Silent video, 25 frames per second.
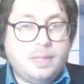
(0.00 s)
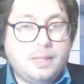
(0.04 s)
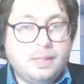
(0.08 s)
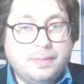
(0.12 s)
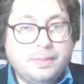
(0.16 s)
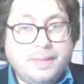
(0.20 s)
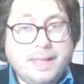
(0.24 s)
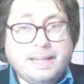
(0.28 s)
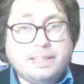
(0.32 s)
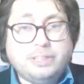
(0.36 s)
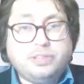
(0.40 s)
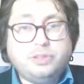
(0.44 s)

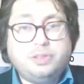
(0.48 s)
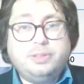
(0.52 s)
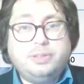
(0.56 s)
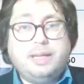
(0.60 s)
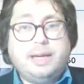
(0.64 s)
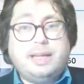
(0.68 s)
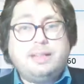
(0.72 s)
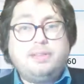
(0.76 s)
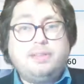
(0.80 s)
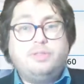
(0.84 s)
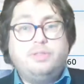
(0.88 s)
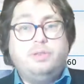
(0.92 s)
Next to
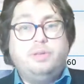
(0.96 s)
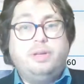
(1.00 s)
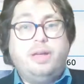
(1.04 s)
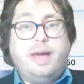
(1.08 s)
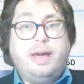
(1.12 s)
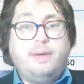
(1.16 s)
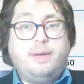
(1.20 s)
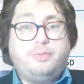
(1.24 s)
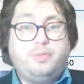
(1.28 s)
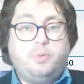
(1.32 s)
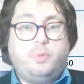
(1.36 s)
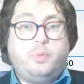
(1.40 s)
that, you
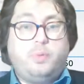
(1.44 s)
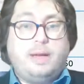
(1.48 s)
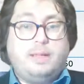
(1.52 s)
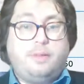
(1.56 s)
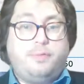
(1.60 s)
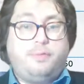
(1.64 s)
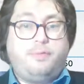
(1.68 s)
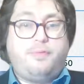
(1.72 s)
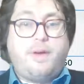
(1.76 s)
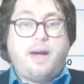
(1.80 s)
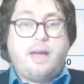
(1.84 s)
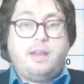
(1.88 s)
have to write
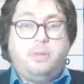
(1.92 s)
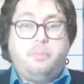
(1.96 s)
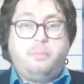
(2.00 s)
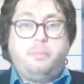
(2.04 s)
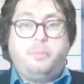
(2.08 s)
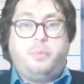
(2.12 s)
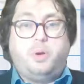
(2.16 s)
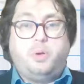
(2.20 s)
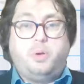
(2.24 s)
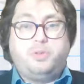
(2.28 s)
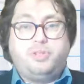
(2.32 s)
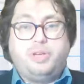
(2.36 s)
a final
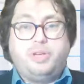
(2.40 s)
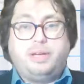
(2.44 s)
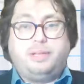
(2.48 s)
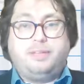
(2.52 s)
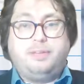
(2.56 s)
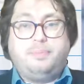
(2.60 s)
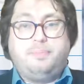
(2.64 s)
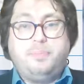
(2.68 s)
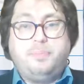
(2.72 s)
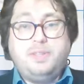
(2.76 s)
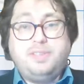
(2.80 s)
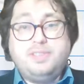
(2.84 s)

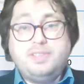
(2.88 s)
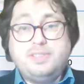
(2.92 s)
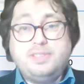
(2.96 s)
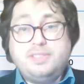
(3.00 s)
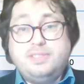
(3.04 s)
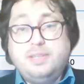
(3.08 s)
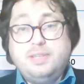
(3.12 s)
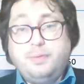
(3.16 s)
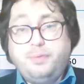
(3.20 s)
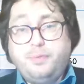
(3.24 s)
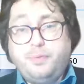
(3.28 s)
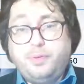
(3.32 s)
project. This is
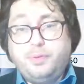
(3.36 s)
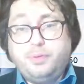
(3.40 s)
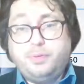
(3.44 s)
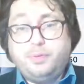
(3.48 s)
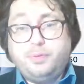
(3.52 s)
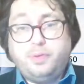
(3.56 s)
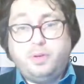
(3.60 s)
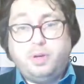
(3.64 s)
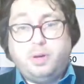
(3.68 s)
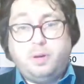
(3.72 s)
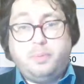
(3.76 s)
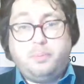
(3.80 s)
different
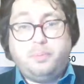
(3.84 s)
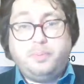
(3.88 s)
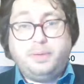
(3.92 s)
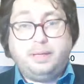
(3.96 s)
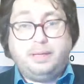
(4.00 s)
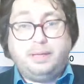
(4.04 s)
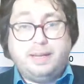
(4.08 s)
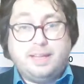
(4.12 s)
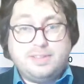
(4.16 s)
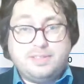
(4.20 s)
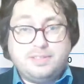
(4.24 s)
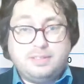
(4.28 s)
from the
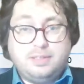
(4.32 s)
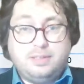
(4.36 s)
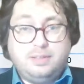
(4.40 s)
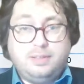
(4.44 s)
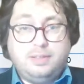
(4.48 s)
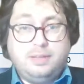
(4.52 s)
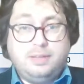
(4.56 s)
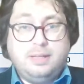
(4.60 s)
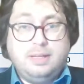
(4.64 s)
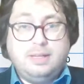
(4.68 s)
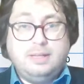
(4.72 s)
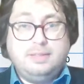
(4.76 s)

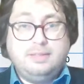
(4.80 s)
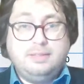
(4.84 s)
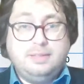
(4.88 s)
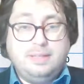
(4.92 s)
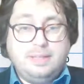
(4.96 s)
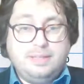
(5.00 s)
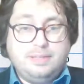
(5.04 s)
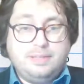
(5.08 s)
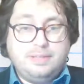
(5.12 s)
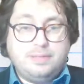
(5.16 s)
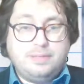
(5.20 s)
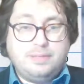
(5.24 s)
classical
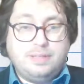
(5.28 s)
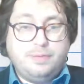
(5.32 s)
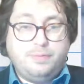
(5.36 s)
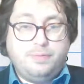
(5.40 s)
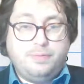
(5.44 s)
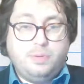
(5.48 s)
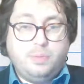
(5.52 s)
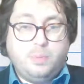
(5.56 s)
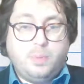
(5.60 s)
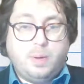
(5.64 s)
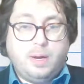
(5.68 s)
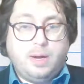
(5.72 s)
thesis
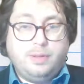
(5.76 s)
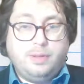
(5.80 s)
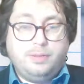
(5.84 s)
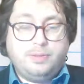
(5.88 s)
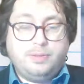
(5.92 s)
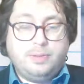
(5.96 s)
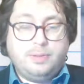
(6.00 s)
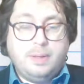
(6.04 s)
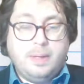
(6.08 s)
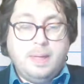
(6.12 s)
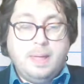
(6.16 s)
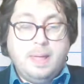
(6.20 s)
if you
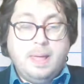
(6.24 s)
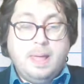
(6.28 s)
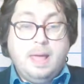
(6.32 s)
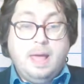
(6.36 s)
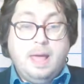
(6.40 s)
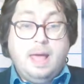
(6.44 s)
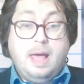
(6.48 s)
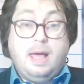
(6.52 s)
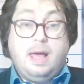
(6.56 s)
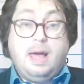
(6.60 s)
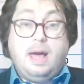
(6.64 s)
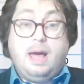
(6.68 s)
want,
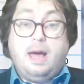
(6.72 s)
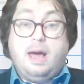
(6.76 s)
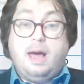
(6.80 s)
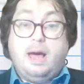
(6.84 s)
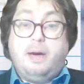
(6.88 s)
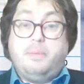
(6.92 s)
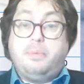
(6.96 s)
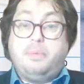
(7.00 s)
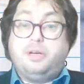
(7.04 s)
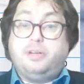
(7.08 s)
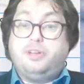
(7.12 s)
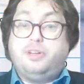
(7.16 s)

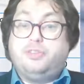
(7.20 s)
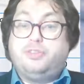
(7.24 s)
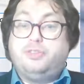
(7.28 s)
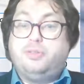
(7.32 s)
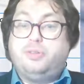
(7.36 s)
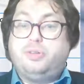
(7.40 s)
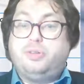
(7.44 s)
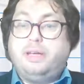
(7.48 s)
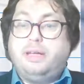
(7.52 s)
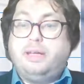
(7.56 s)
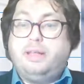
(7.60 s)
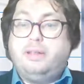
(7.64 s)
because
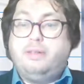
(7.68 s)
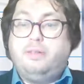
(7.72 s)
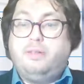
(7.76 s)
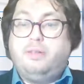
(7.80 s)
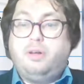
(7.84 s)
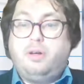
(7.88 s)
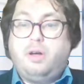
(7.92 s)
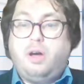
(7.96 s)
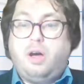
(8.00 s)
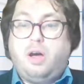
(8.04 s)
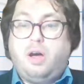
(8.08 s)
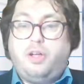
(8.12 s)
you
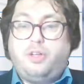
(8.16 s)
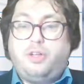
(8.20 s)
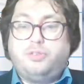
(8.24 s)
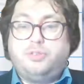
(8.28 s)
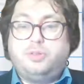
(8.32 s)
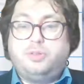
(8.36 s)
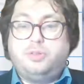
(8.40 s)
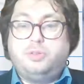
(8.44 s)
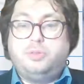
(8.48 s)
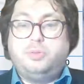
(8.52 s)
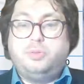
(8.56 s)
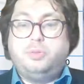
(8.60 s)
can
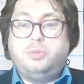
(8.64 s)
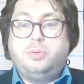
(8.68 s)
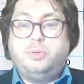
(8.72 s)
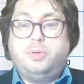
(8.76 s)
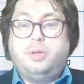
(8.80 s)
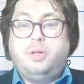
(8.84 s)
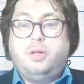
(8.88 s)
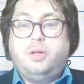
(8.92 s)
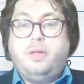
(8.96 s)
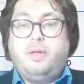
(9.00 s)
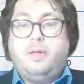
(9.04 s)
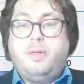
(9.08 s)
also do
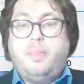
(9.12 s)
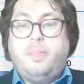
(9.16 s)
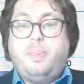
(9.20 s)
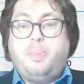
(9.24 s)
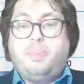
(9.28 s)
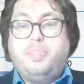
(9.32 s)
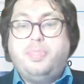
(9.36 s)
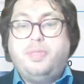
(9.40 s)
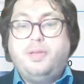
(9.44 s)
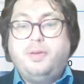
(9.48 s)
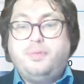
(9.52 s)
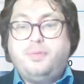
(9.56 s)

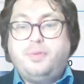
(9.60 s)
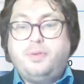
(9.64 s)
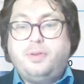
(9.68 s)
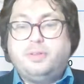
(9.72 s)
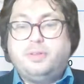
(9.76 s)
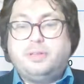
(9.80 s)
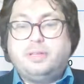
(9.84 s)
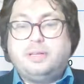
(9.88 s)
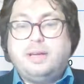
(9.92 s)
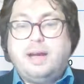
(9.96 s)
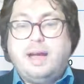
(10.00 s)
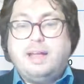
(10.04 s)

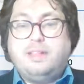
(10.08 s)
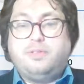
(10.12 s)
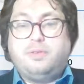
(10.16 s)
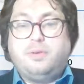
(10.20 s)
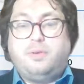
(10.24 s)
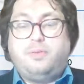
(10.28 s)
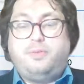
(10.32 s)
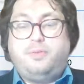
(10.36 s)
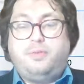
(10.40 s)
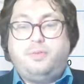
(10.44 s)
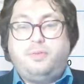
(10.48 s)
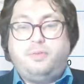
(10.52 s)
different kinds
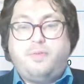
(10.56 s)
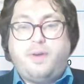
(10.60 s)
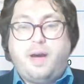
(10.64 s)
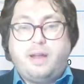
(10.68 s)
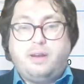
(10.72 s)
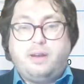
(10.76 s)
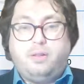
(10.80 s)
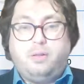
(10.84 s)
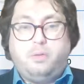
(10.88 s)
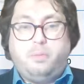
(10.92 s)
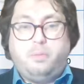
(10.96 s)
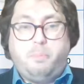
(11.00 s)
of
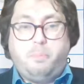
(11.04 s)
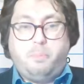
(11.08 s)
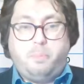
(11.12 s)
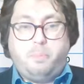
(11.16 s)
final